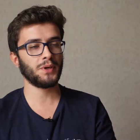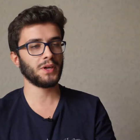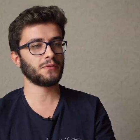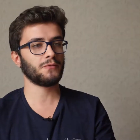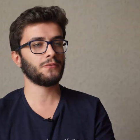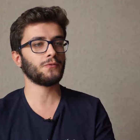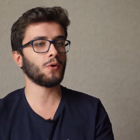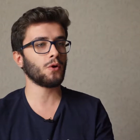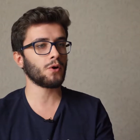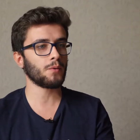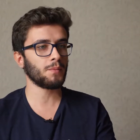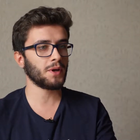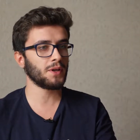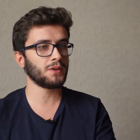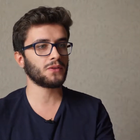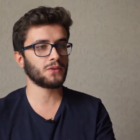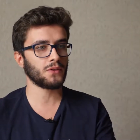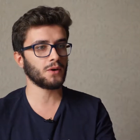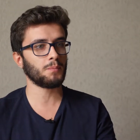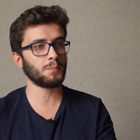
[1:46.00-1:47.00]
pick 4
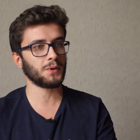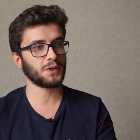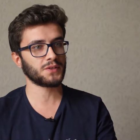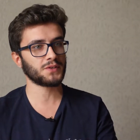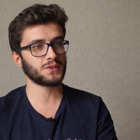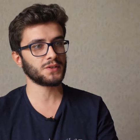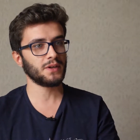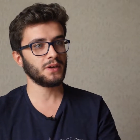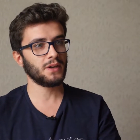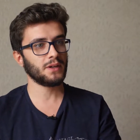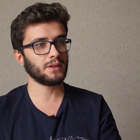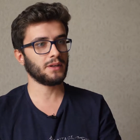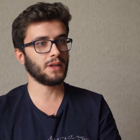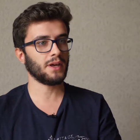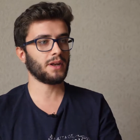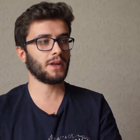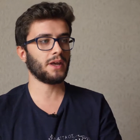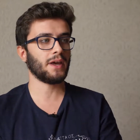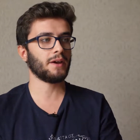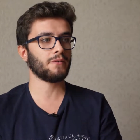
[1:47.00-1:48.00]
main topics
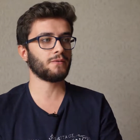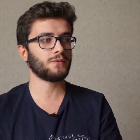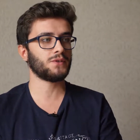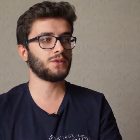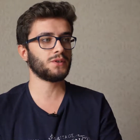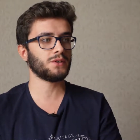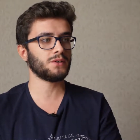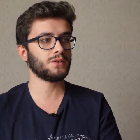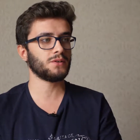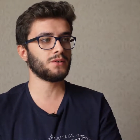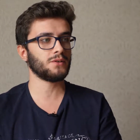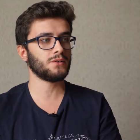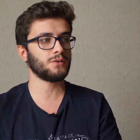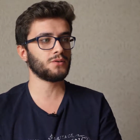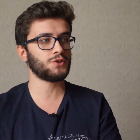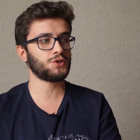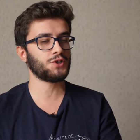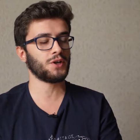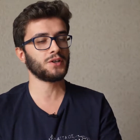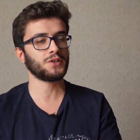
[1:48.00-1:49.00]
that have to
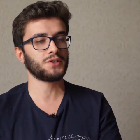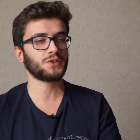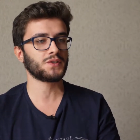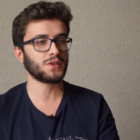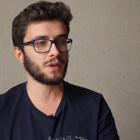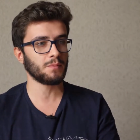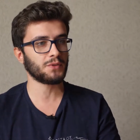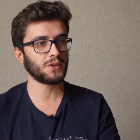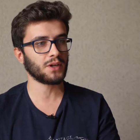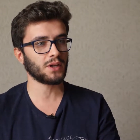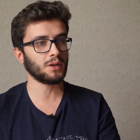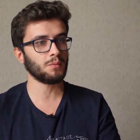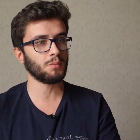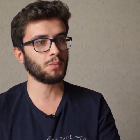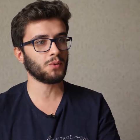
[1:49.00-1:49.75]
change something in